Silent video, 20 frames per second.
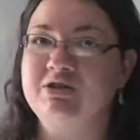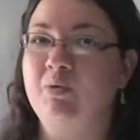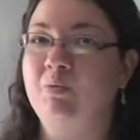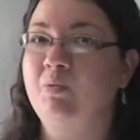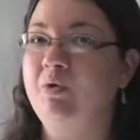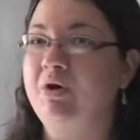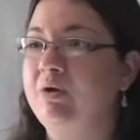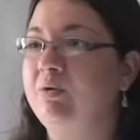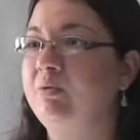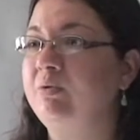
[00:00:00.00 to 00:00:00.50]
So
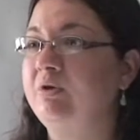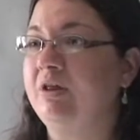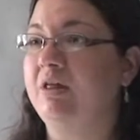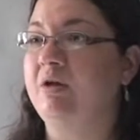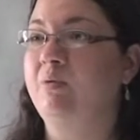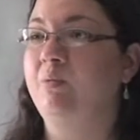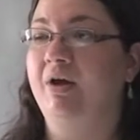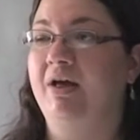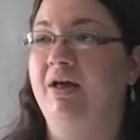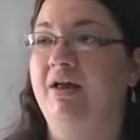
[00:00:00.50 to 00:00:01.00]
we really
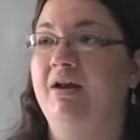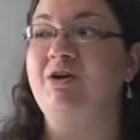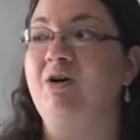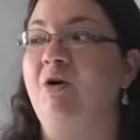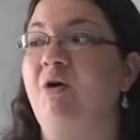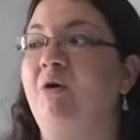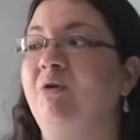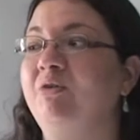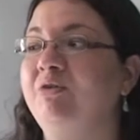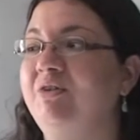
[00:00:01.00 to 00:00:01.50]
went the
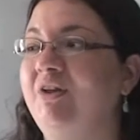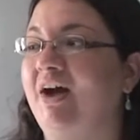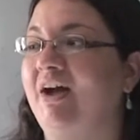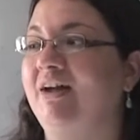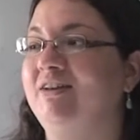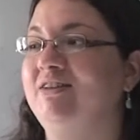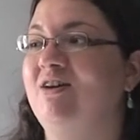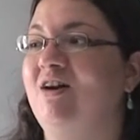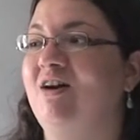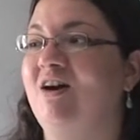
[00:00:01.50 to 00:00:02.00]
whole
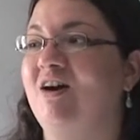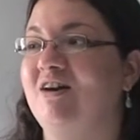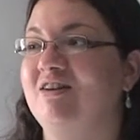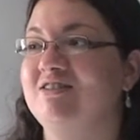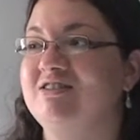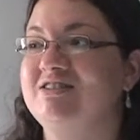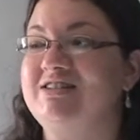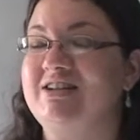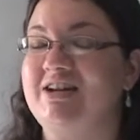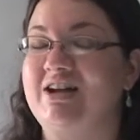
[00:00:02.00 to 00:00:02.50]
9
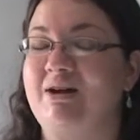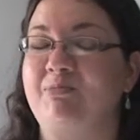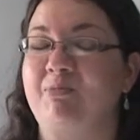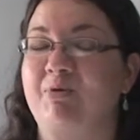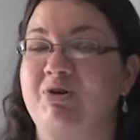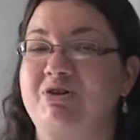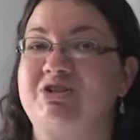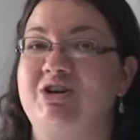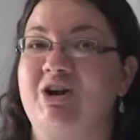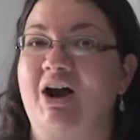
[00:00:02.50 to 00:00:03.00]
yards to get
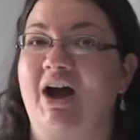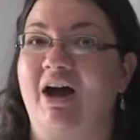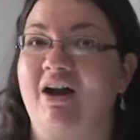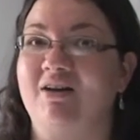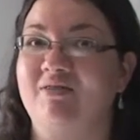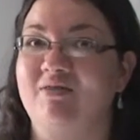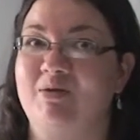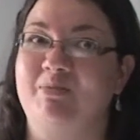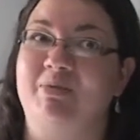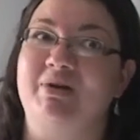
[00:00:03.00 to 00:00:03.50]
moisture out
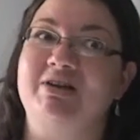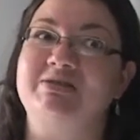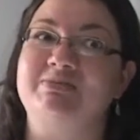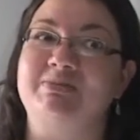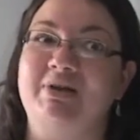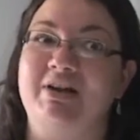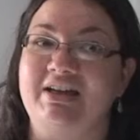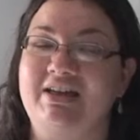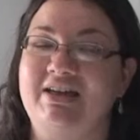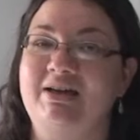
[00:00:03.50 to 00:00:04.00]
of our
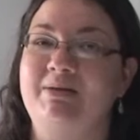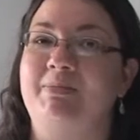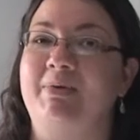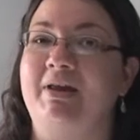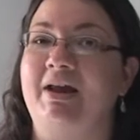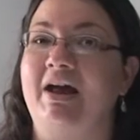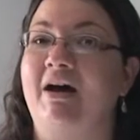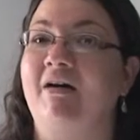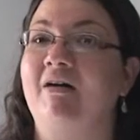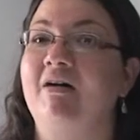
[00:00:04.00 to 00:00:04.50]
basement and keep
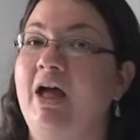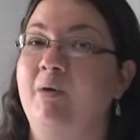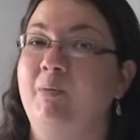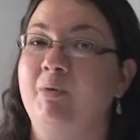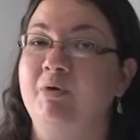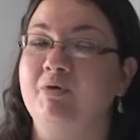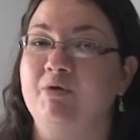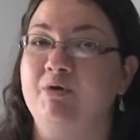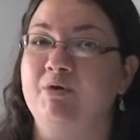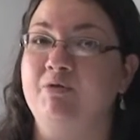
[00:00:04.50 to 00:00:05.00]
it out, and
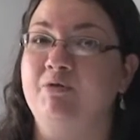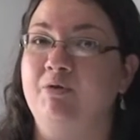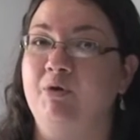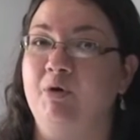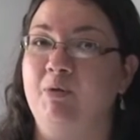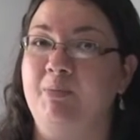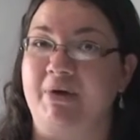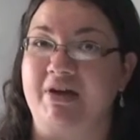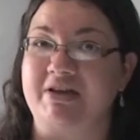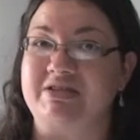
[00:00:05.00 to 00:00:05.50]
went for
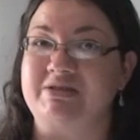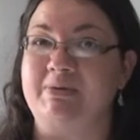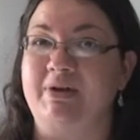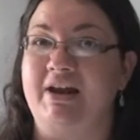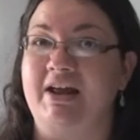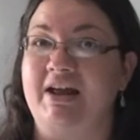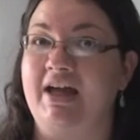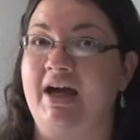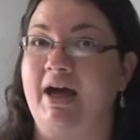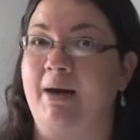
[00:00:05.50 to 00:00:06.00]
full basement
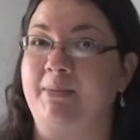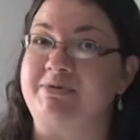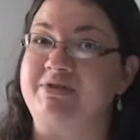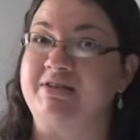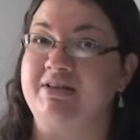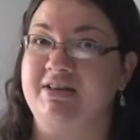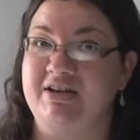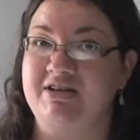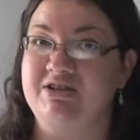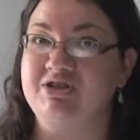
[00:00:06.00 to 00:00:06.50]

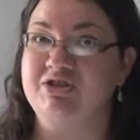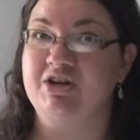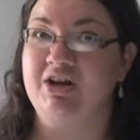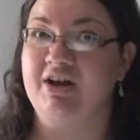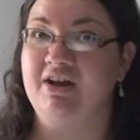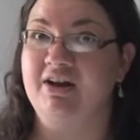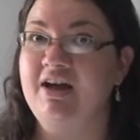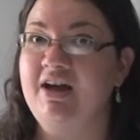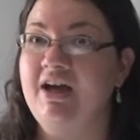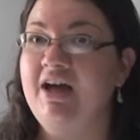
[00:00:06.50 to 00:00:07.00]

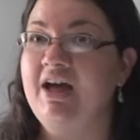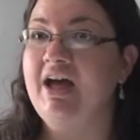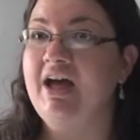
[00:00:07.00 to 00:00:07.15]
encapsulation.